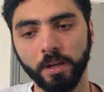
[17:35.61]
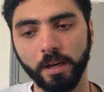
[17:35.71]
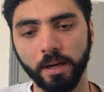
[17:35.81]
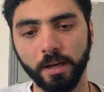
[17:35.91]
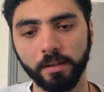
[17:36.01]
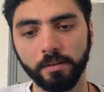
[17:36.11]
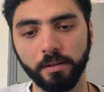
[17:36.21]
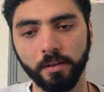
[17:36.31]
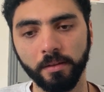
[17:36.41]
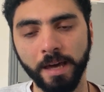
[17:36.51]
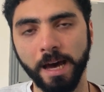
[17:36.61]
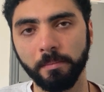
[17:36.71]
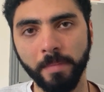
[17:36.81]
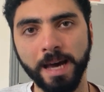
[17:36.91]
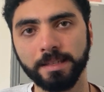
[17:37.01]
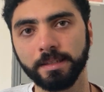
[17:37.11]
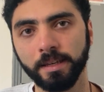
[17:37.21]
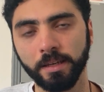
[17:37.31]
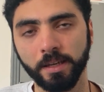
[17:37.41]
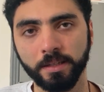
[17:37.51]
And that
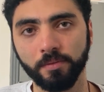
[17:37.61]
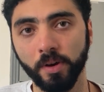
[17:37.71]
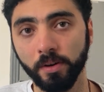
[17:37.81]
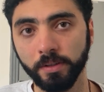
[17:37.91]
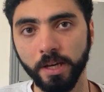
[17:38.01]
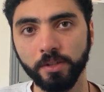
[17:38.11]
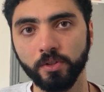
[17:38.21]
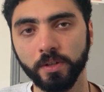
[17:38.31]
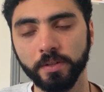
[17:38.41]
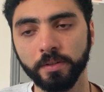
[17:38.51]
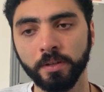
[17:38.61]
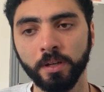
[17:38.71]
masking is very dangerous